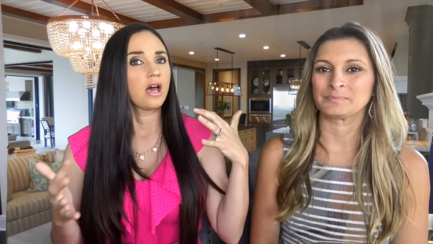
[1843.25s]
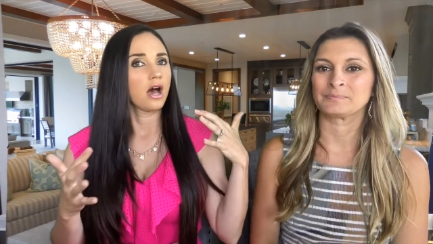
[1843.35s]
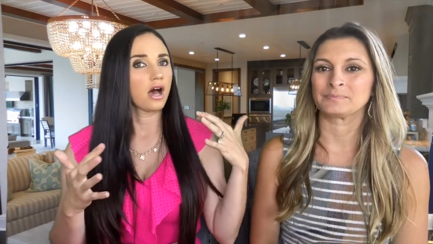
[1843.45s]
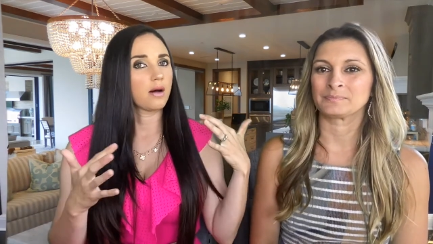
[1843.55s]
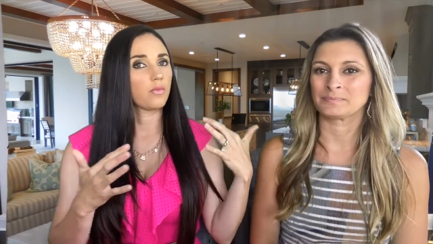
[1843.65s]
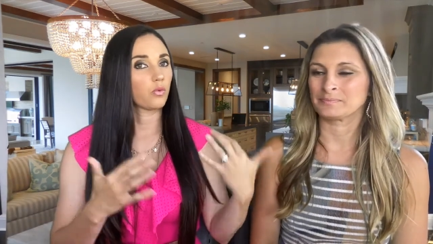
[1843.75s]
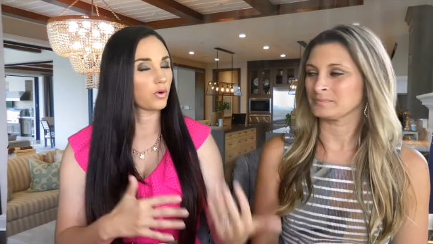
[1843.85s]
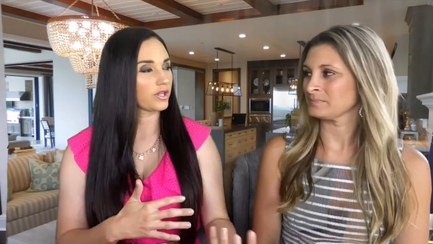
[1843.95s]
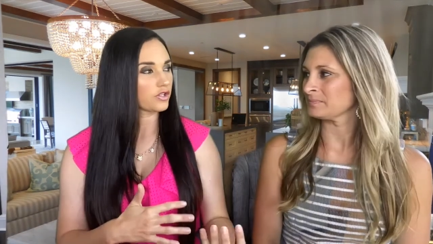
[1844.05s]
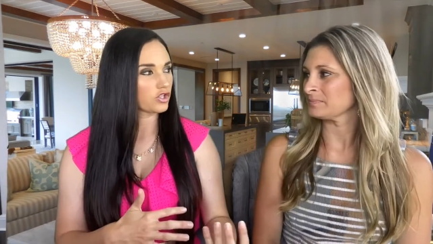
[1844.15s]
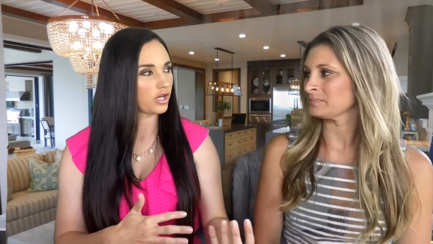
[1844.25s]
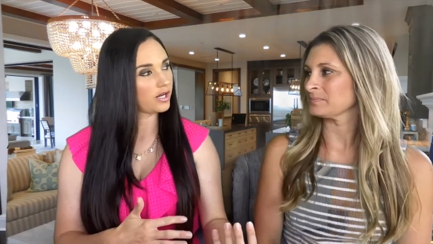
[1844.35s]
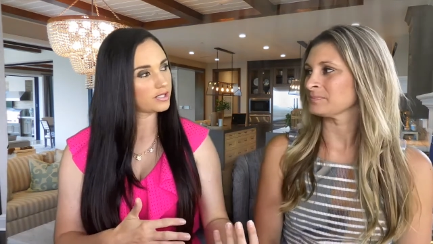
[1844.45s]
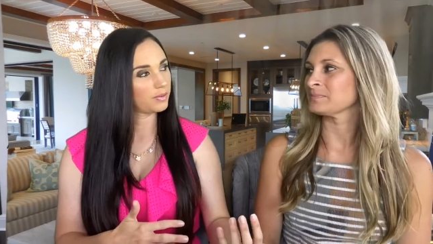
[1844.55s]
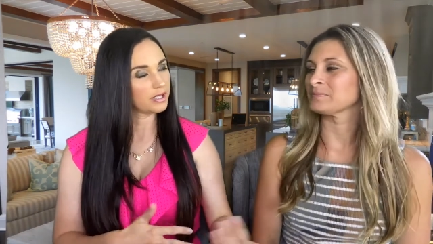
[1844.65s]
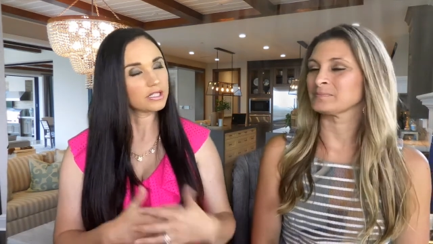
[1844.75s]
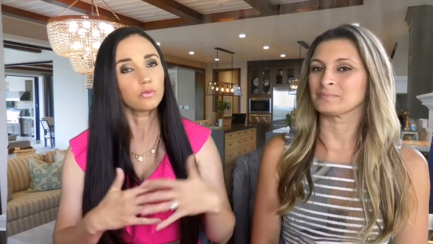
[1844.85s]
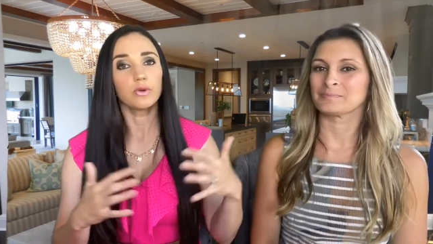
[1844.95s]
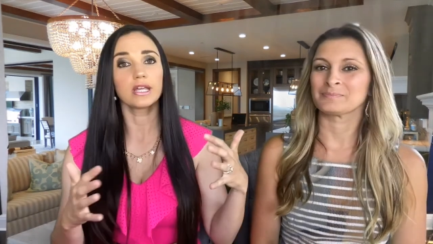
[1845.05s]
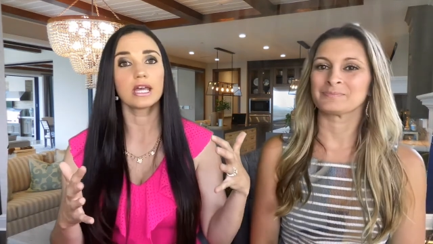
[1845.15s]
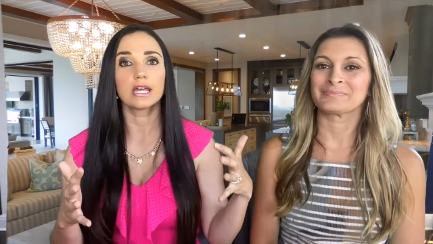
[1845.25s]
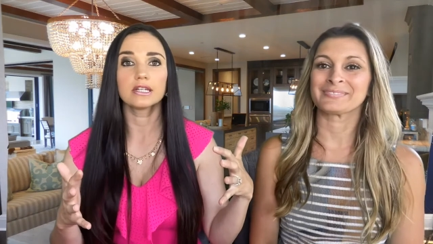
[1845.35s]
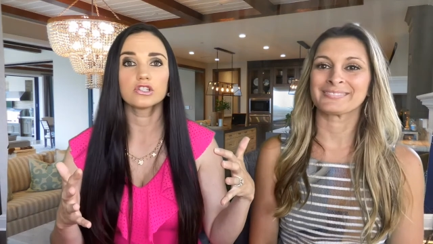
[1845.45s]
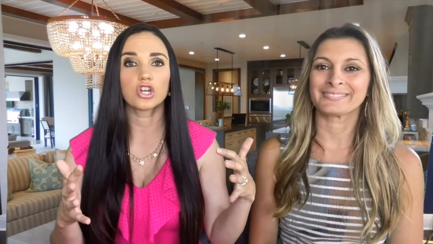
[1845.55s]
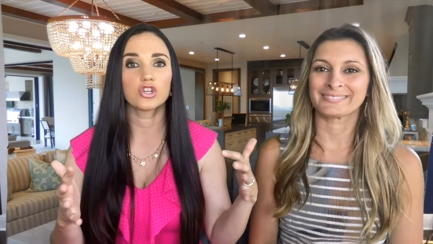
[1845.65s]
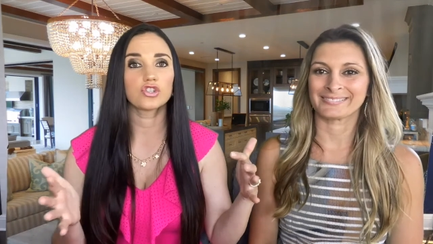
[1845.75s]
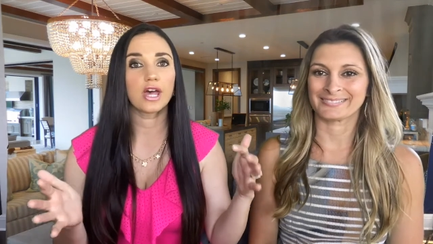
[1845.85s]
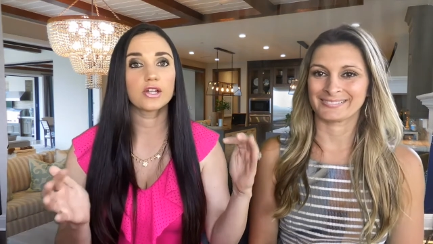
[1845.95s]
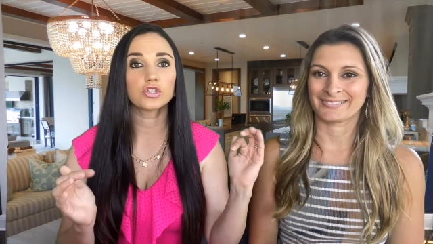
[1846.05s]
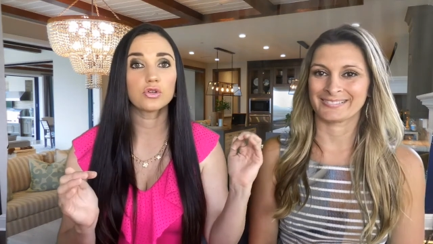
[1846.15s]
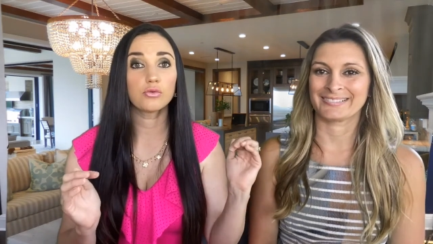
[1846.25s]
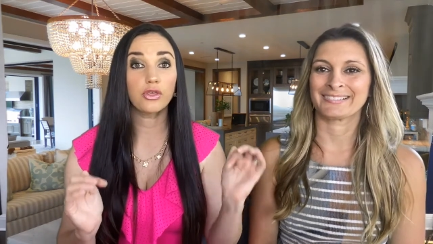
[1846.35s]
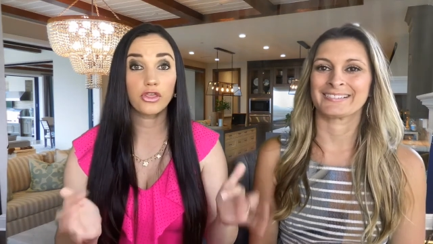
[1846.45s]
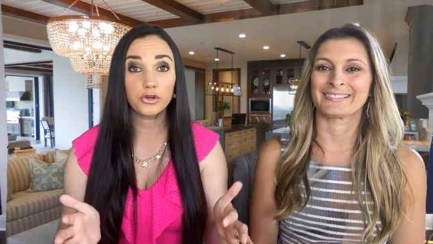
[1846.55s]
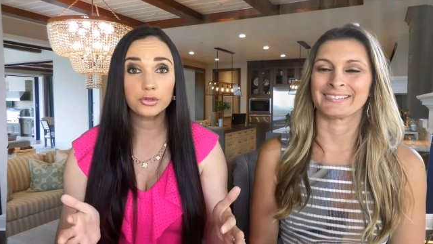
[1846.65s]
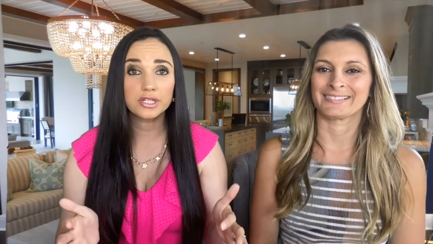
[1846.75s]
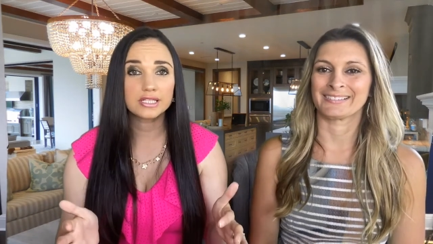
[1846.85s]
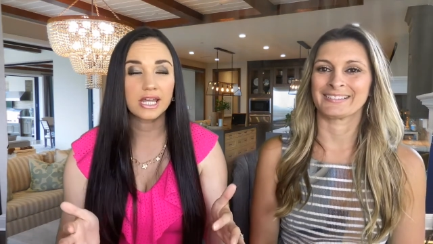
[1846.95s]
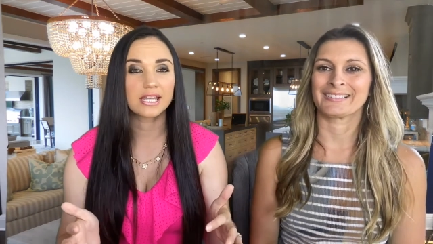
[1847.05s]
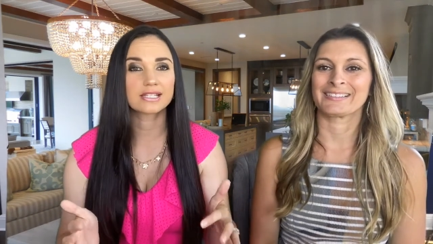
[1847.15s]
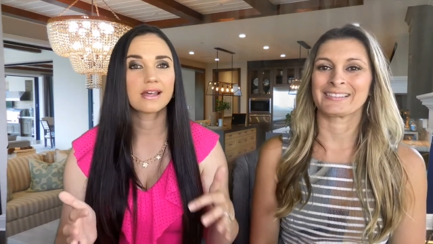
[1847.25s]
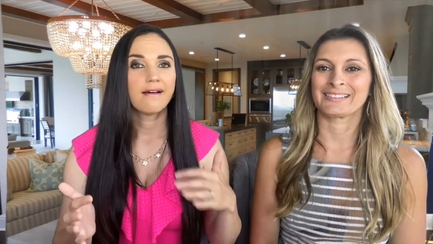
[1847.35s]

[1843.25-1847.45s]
Speaker 1: Um, with Shawna's blessing, we can change that to 30 days.